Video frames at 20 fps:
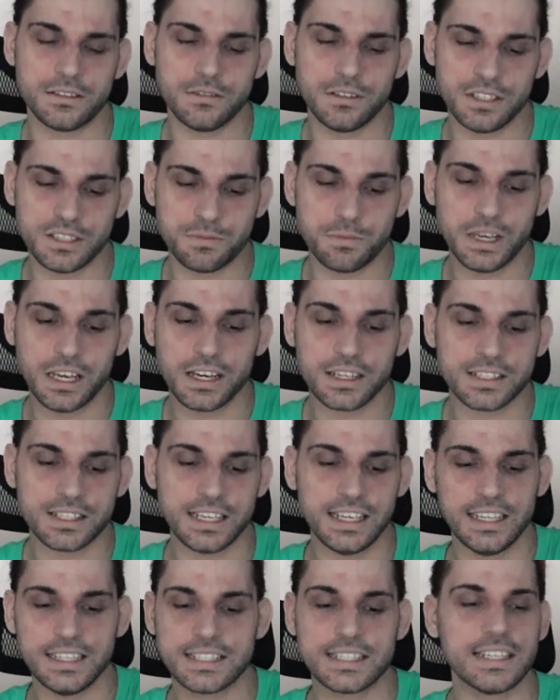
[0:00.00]
it's because
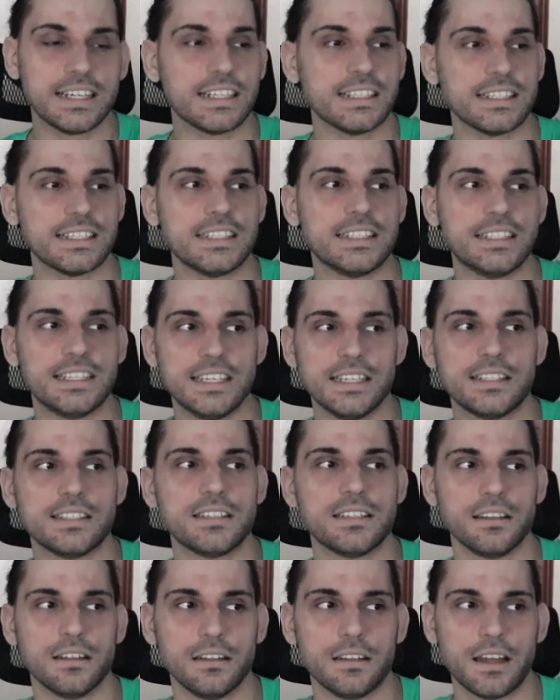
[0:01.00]
he's
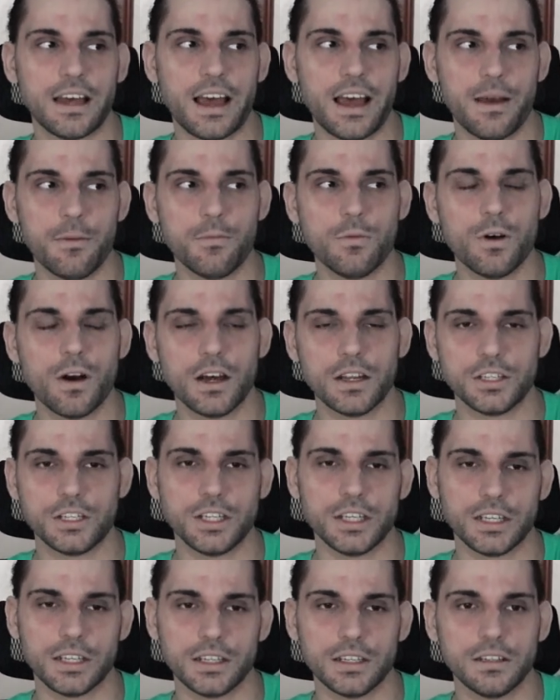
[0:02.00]
consistent I'm
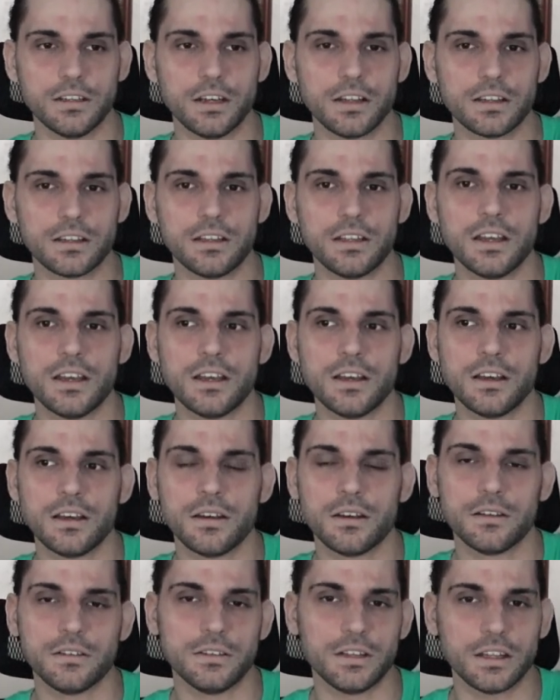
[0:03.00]
watching,
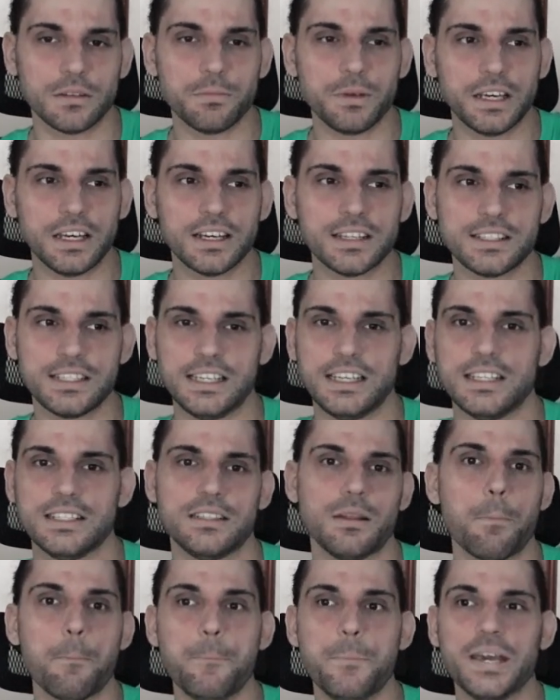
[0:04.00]
not because he's
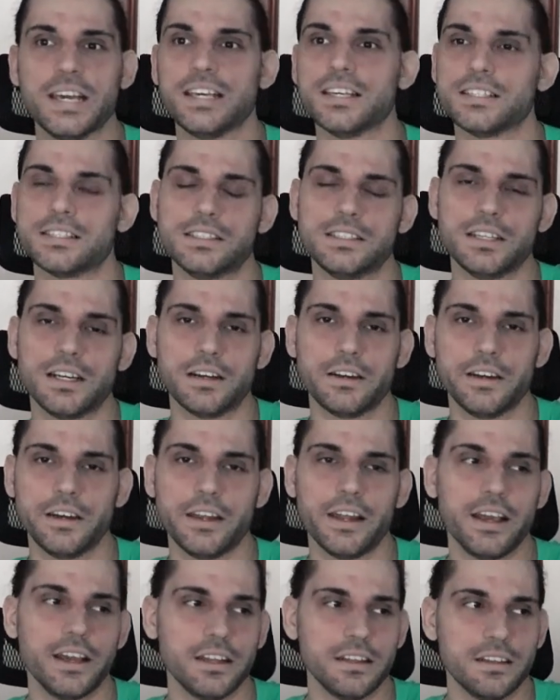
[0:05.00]
the biggest star in
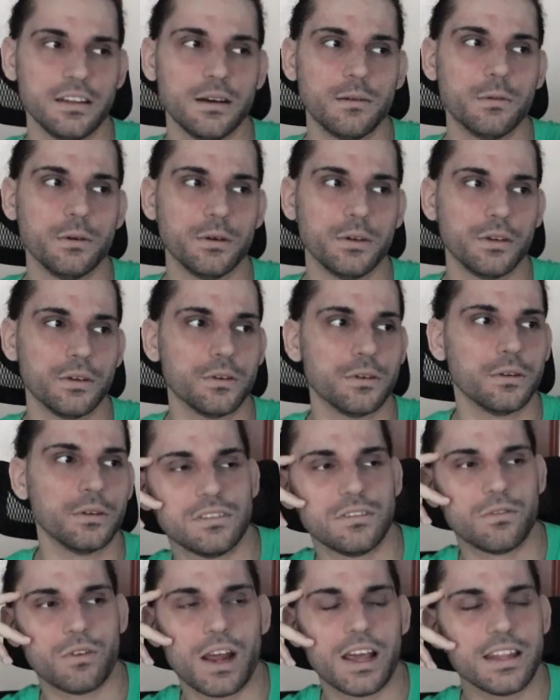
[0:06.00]
AEW.
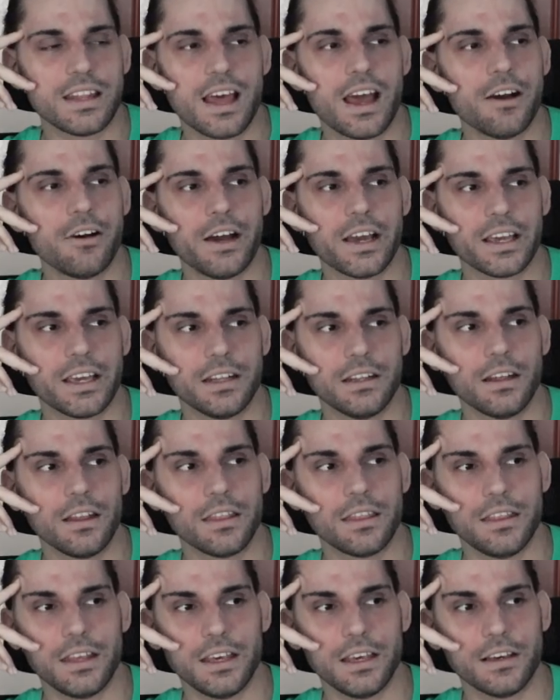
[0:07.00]
Right now, I
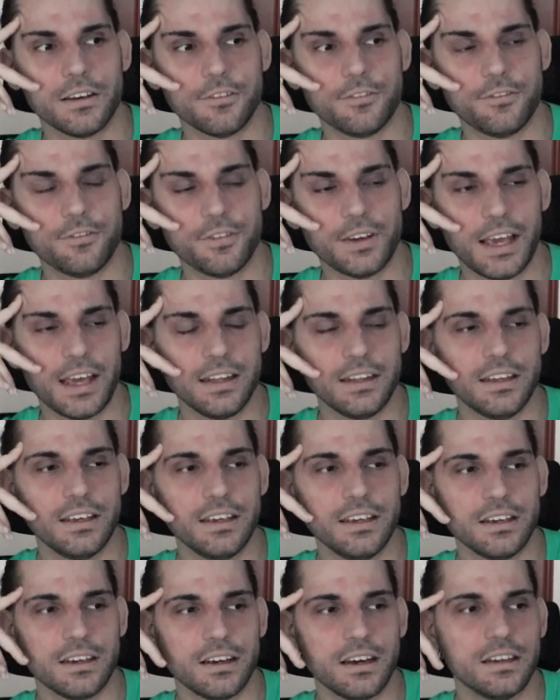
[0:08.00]
cannot think of
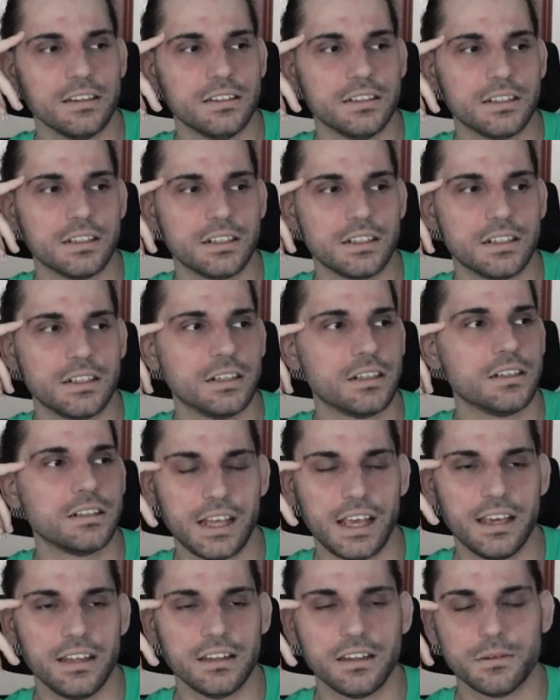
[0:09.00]
any other
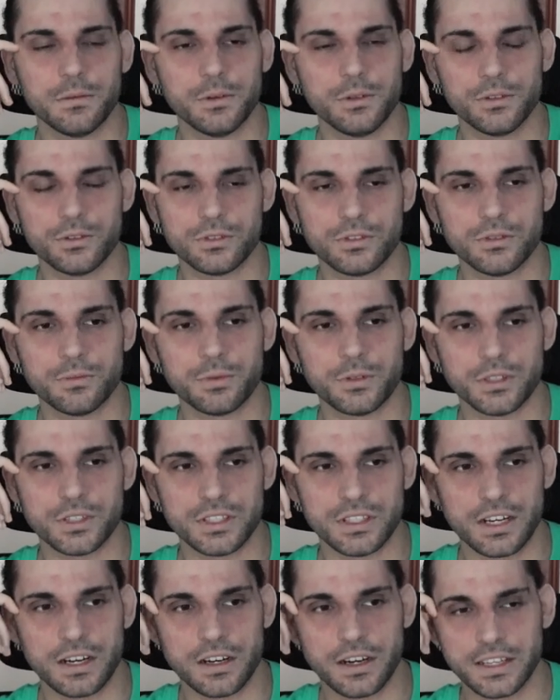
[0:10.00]
AEW
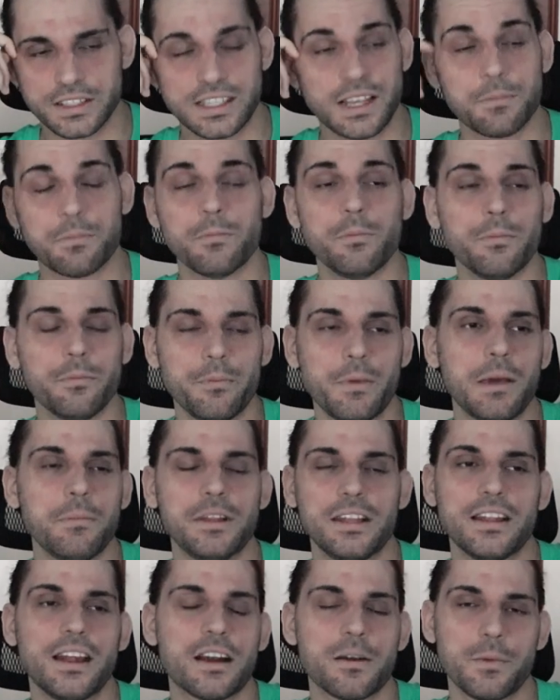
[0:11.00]
superstar, except
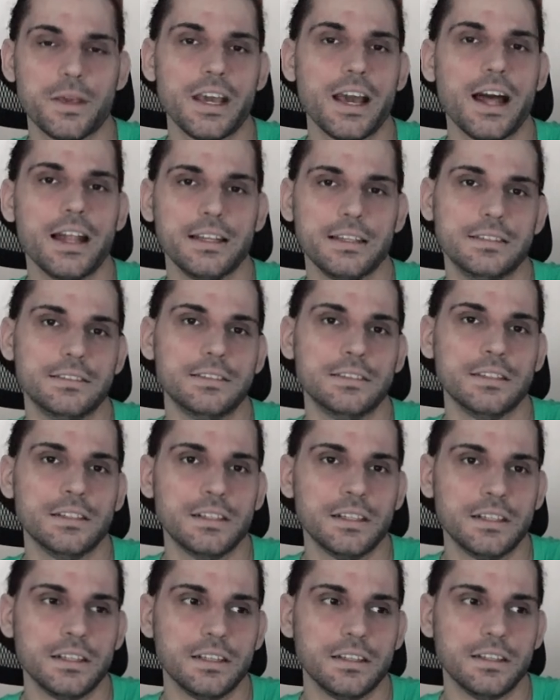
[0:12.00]
maybe Darby Allin,
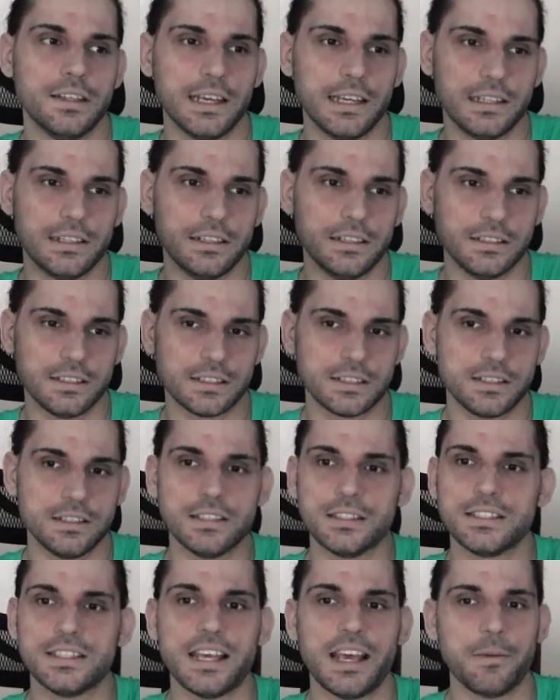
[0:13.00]
that is
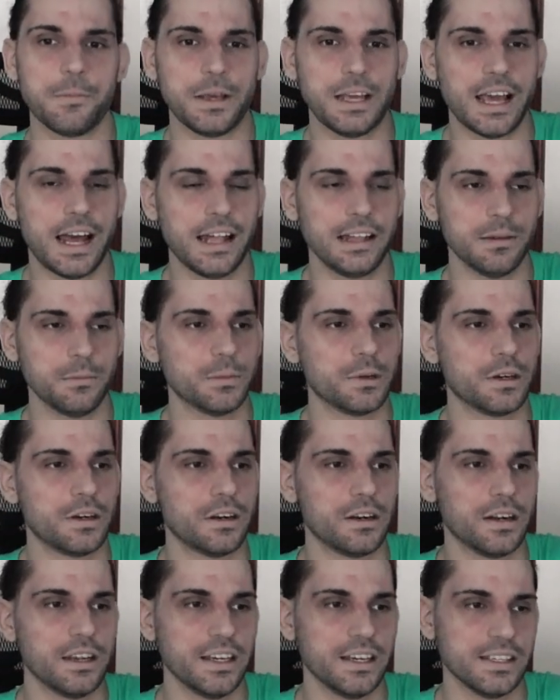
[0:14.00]
the same
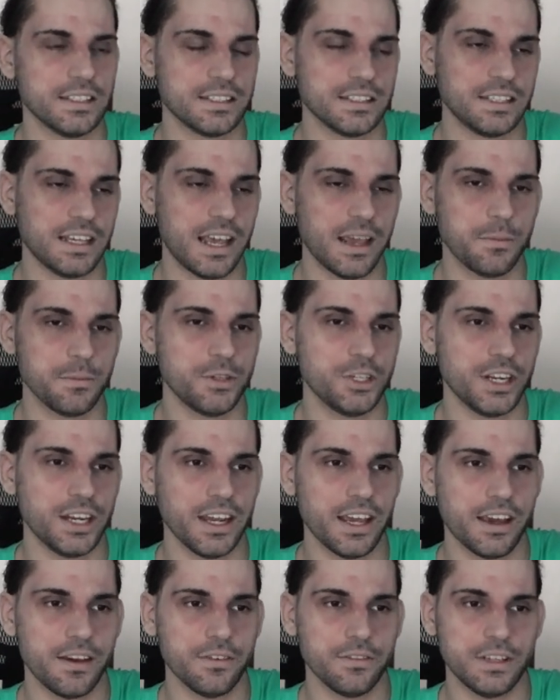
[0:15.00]
caliber as
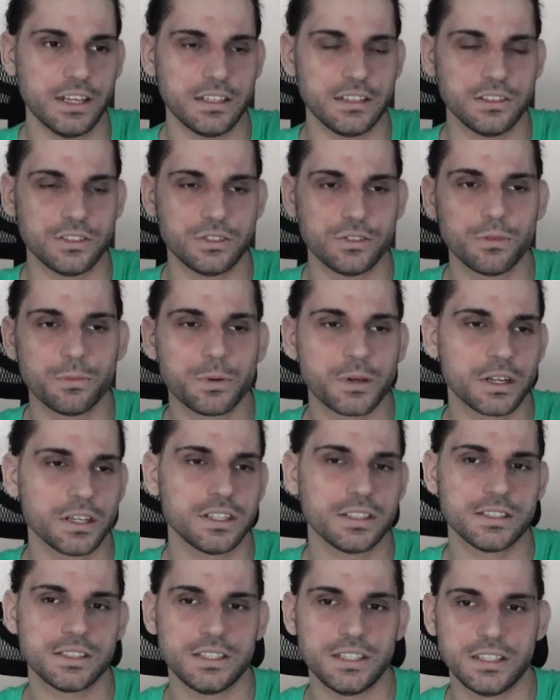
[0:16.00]
MJF, that is super
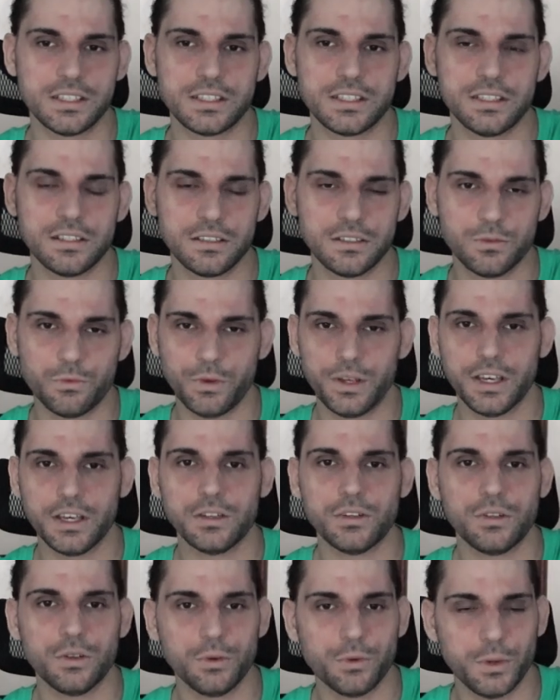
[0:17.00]
consistent
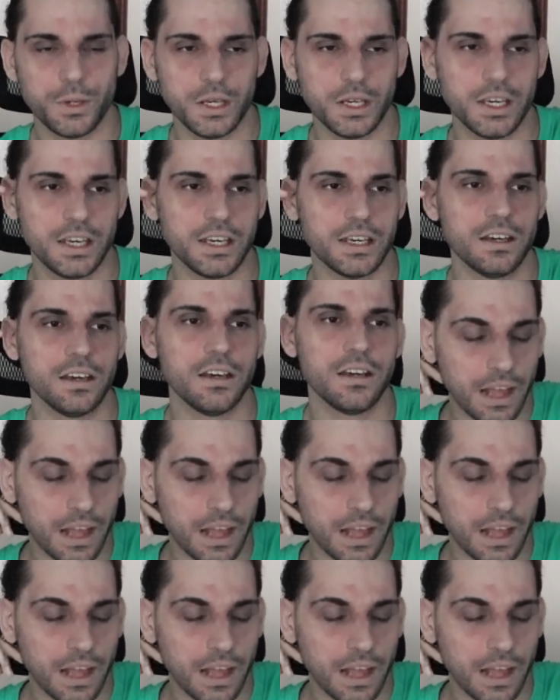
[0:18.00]
week to week.